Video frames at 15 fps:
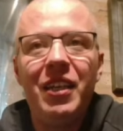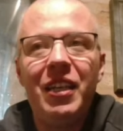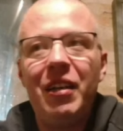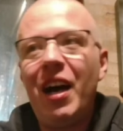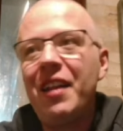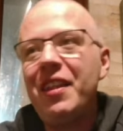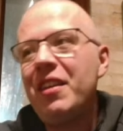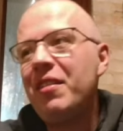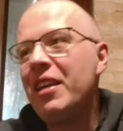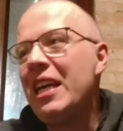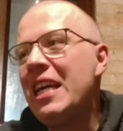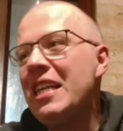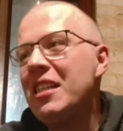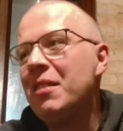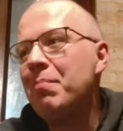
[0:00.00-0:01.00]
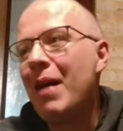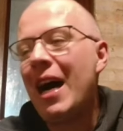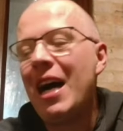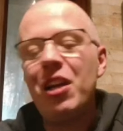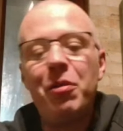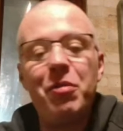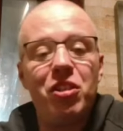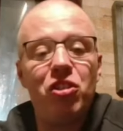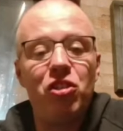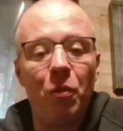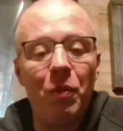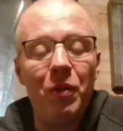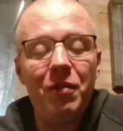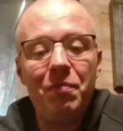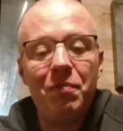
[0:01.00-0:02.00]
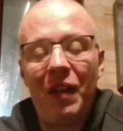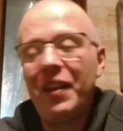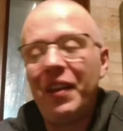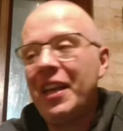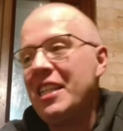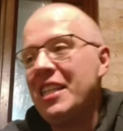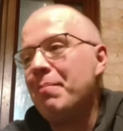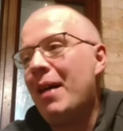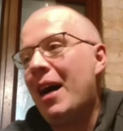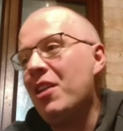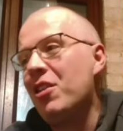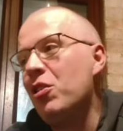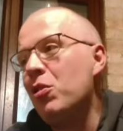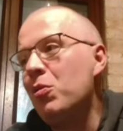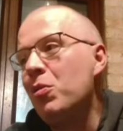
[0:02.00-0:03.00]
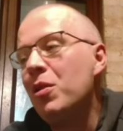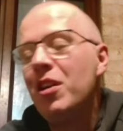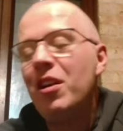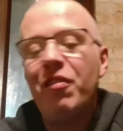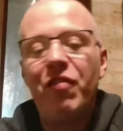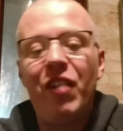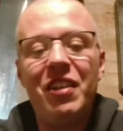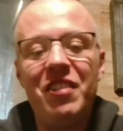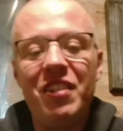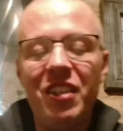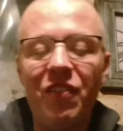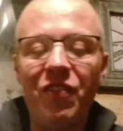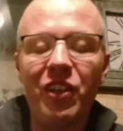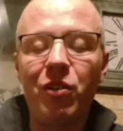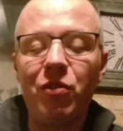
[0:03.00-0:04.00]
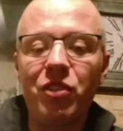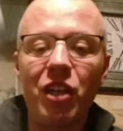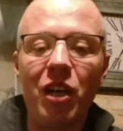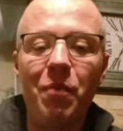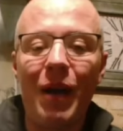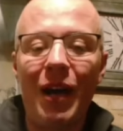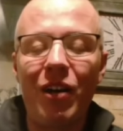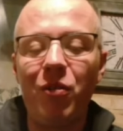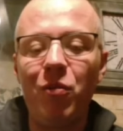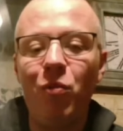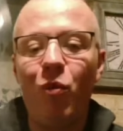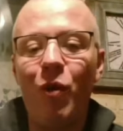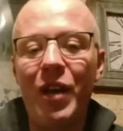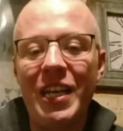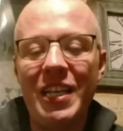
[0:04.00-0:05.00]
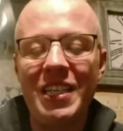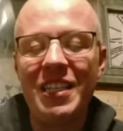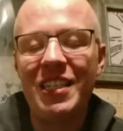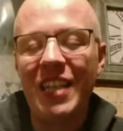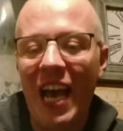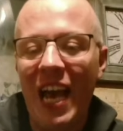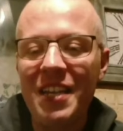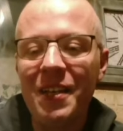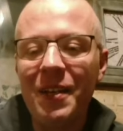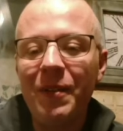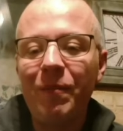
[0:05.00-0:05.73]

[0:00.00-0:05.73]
Now, I think he's a man who is stubborn. I think he's a man who finds it difficult to go back on what he said,